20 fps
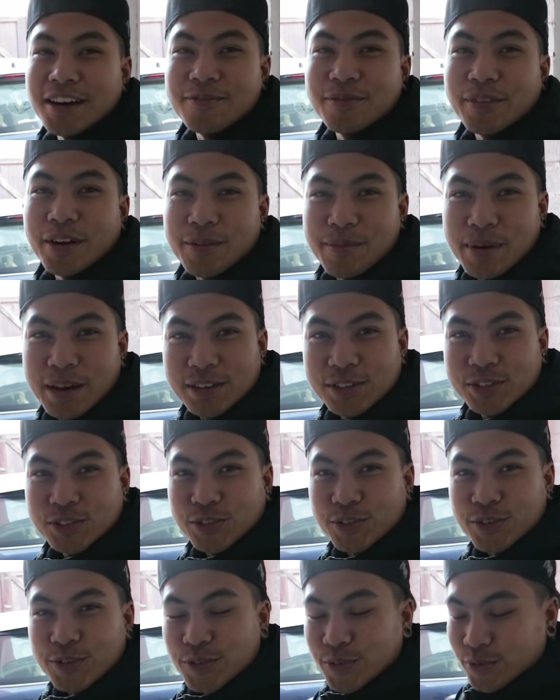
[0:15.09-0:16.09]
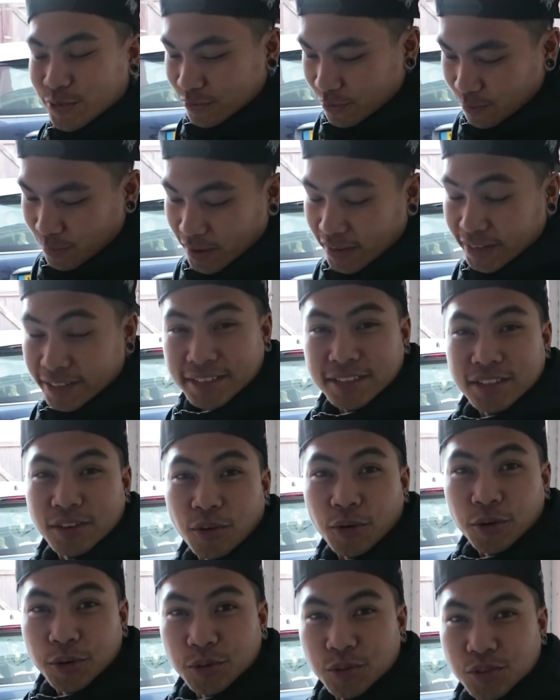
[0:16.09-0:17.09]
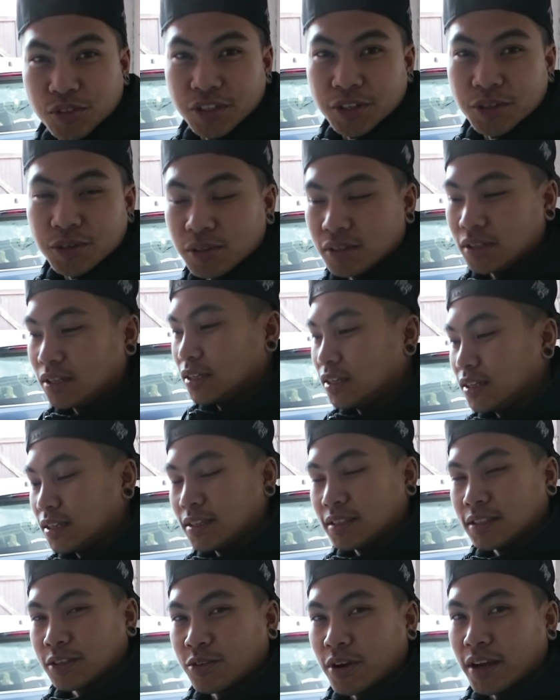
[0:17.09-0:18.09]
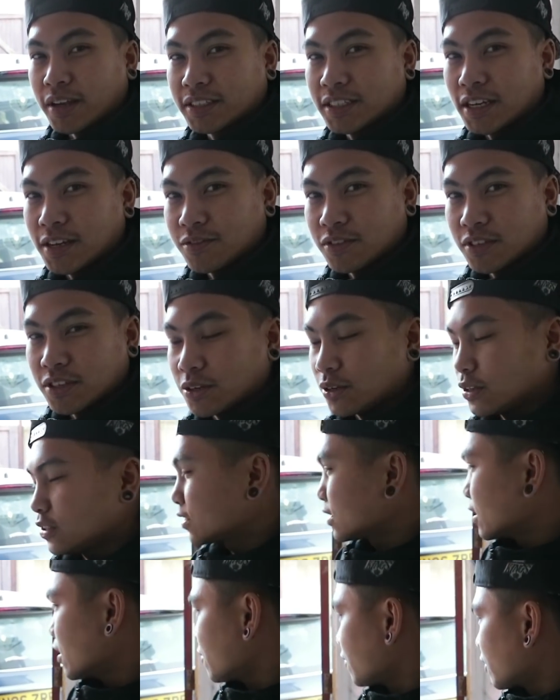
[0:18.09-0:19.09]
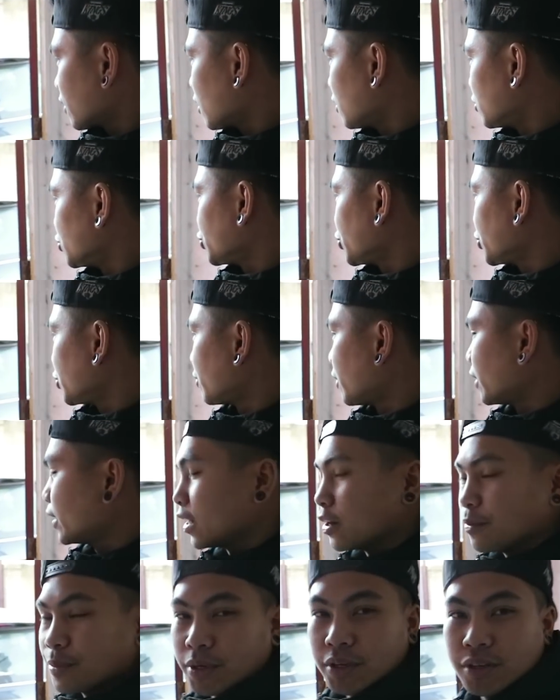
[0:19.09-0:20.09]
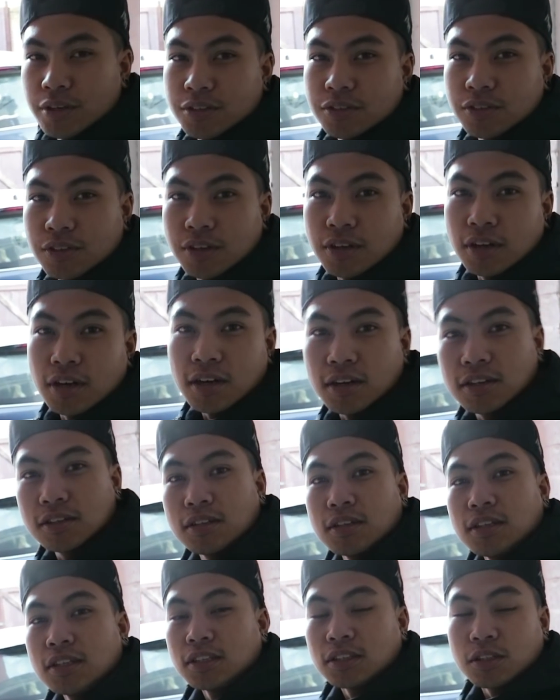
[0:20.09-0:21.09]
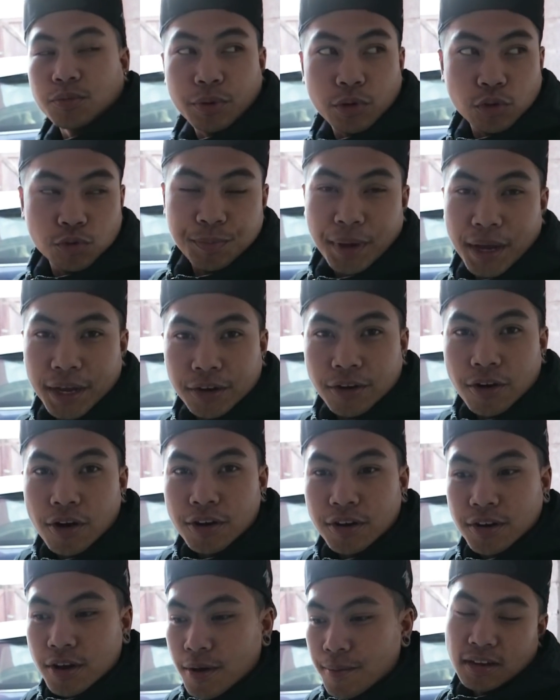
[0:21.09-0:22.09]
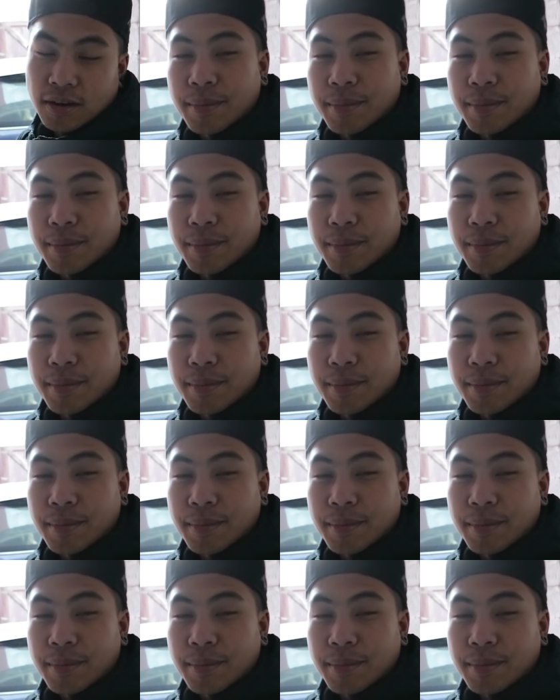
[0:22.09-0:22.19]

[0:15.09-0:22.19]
Um, I managed to replace the oil seal, the crankshaft seal itself. I can't show you right now because the car, the wheel's back on.